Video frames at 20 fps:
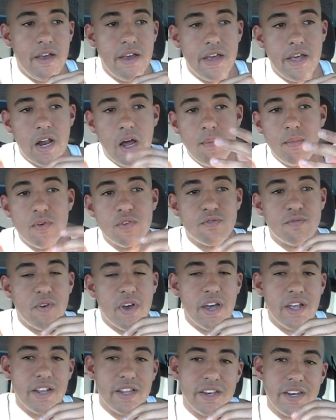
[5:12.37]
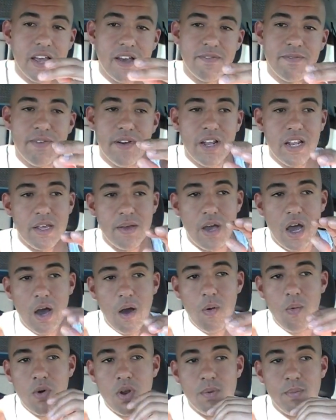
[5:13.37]
And almost finally, not finally,
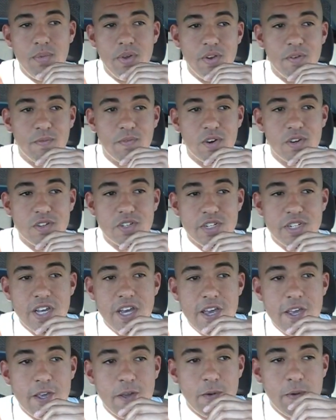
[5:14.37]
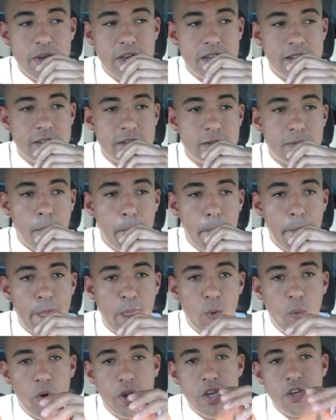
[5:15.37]
I want to be the first to tell you is
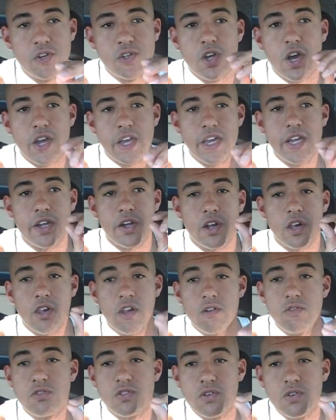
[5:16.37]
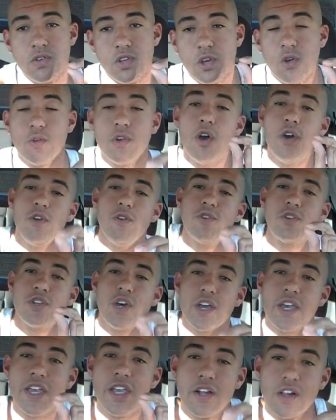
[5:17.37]
when you start getting closer, you'll know you
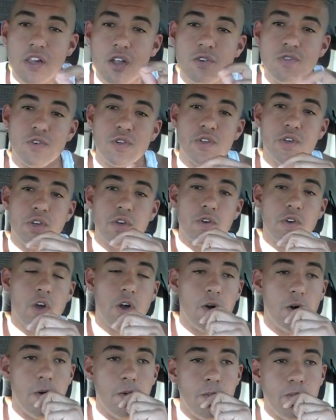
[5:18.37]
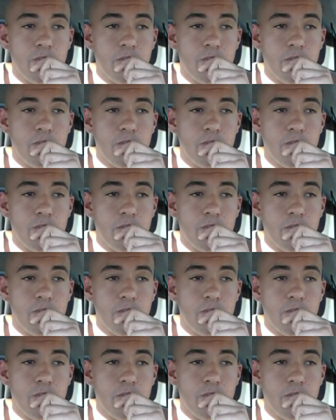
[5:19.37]
start getting closer to your goal